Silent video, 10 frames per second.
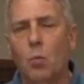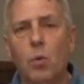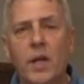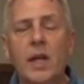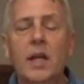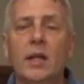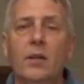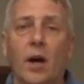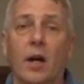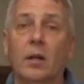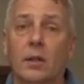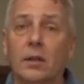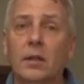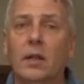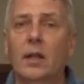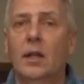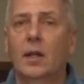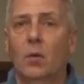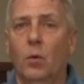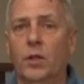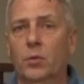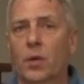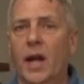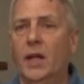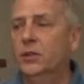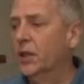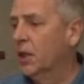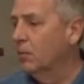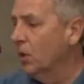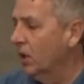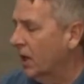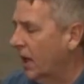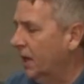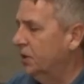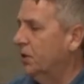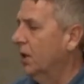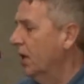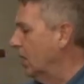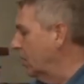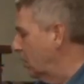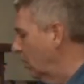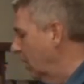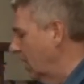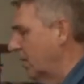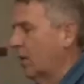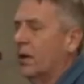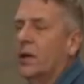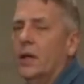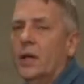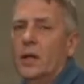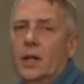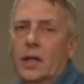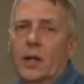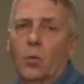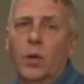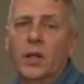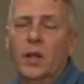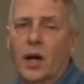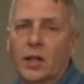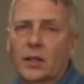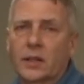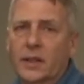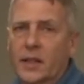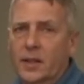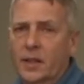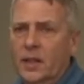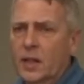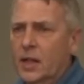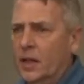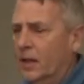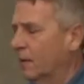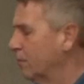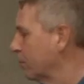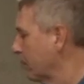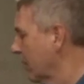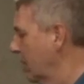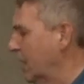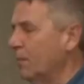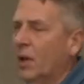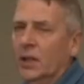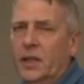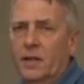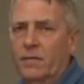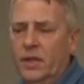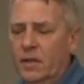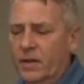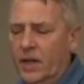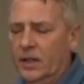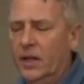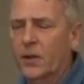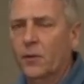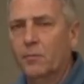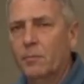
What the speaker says: Midi dongle, which is what actually communicates to another Midi dongle in the belly of the Violano.